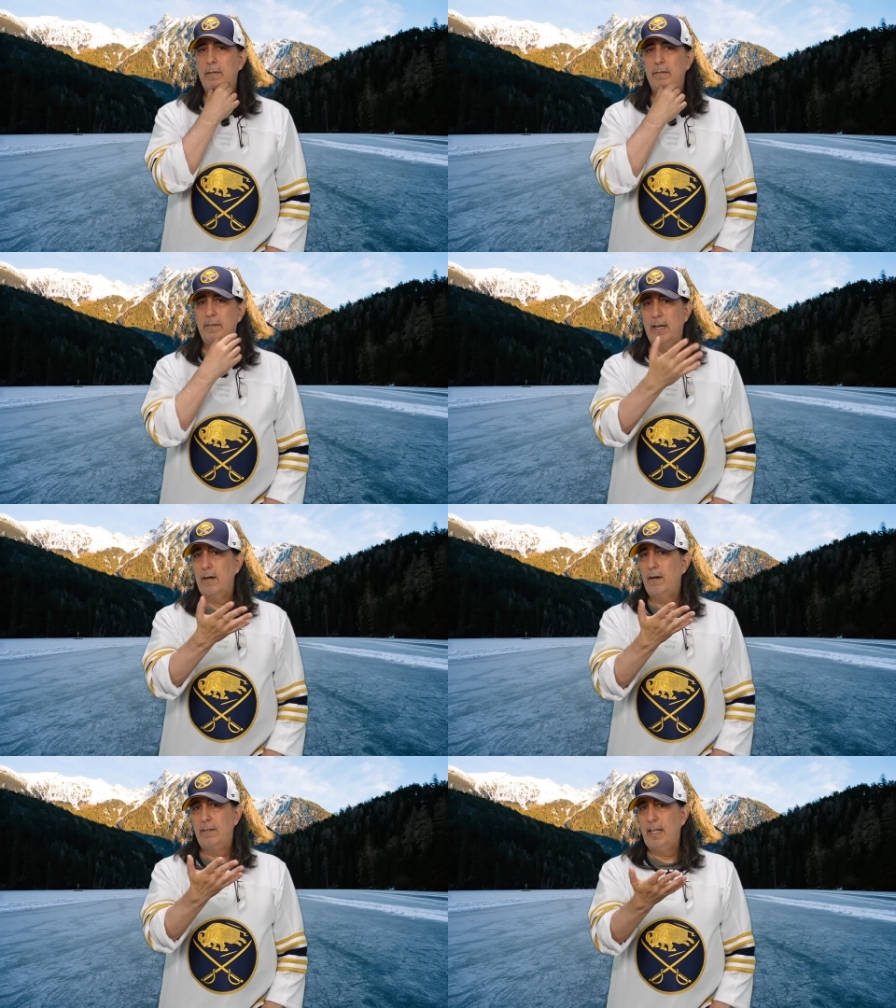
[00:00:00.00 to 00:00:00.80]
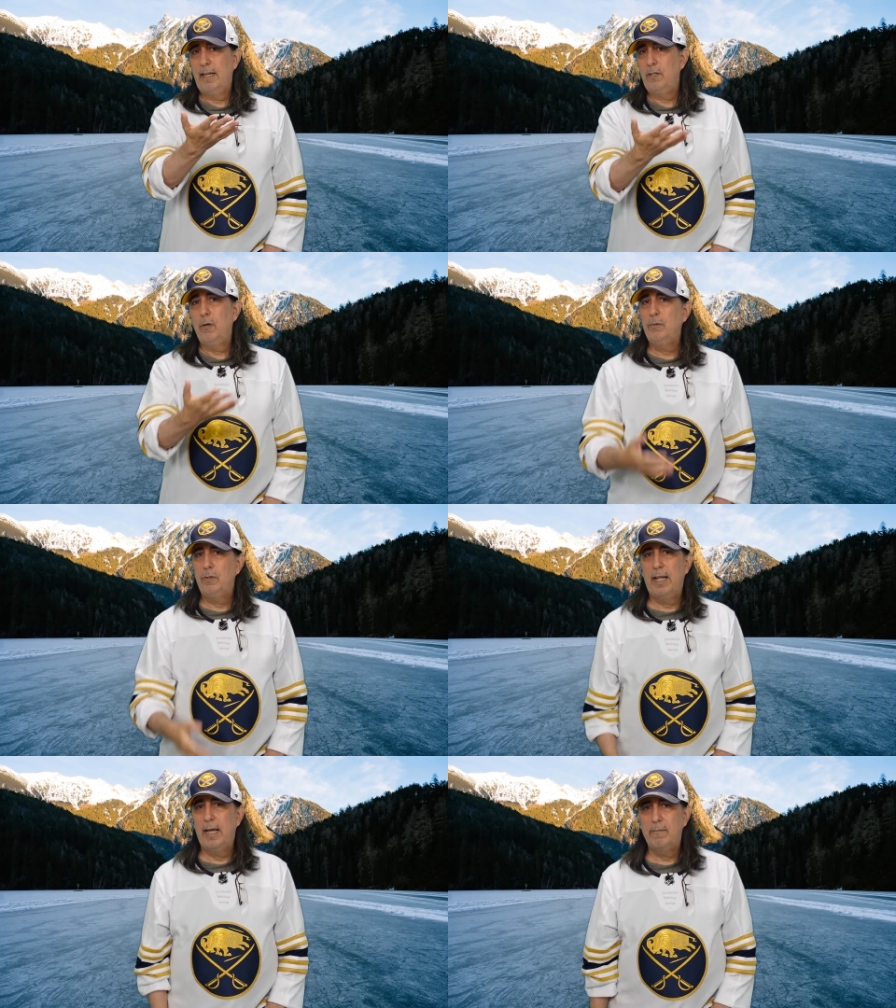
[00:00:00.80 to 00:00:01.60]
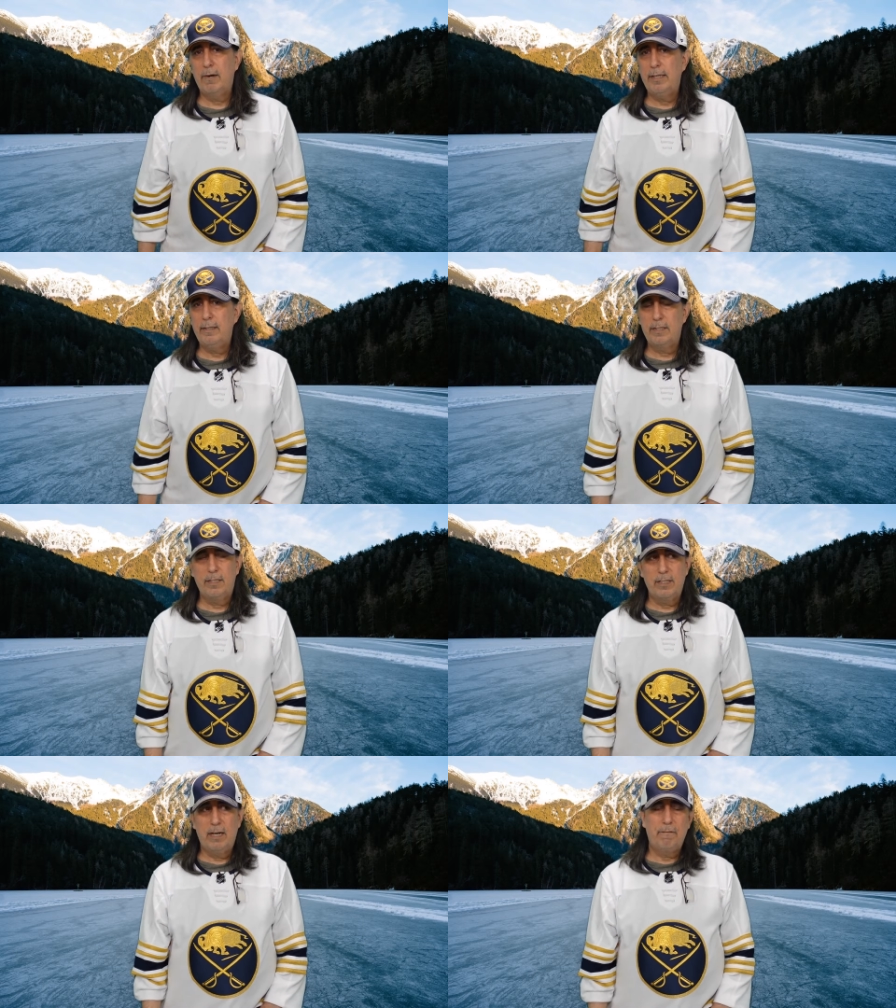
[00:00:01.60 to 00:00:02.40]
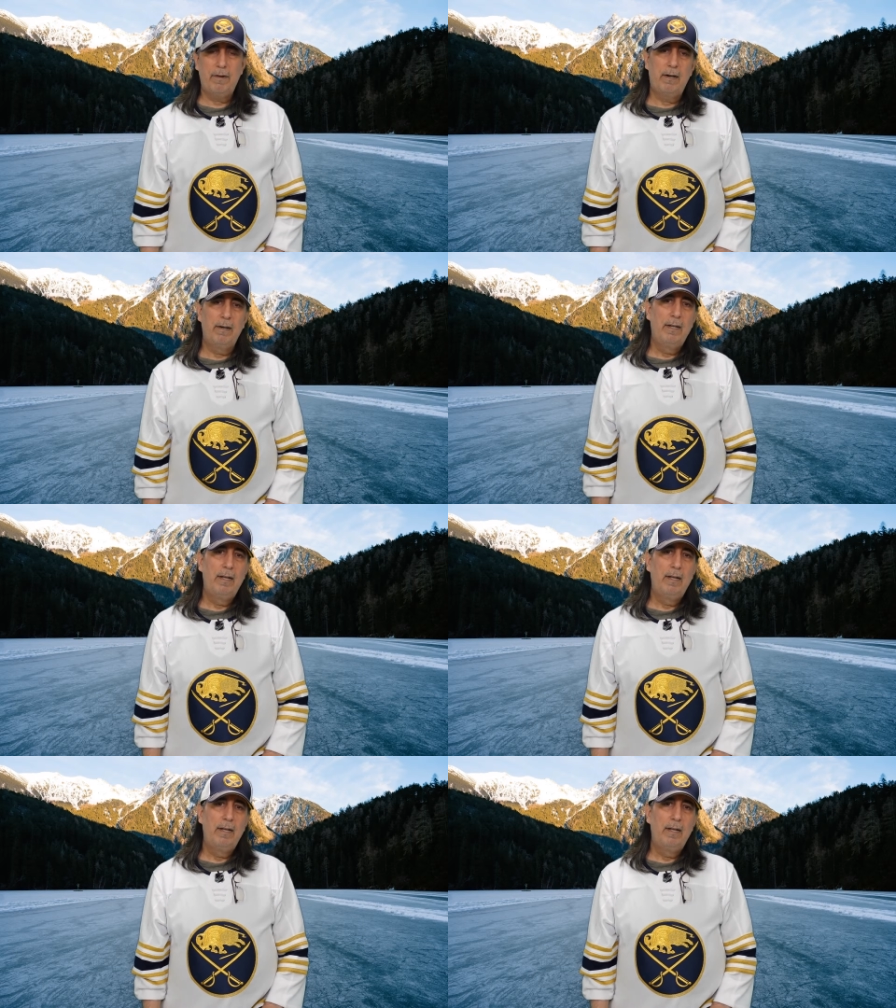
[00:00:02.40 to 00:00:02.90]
don't do that, right? It's just not fair.